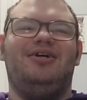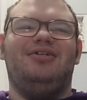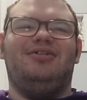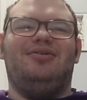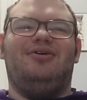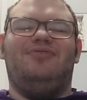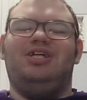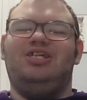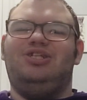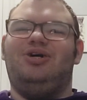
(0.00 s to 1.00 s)
so of
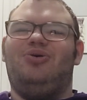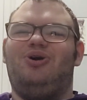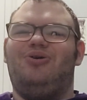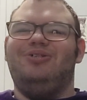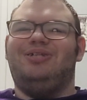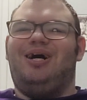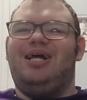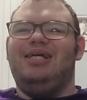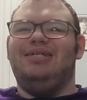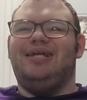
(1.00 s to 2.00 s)
Ichigo
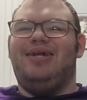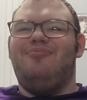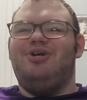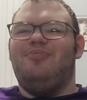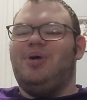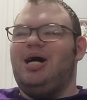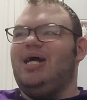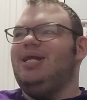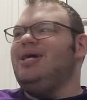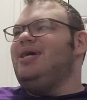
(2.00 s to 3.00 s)
Kurosaki is an enemy of mine,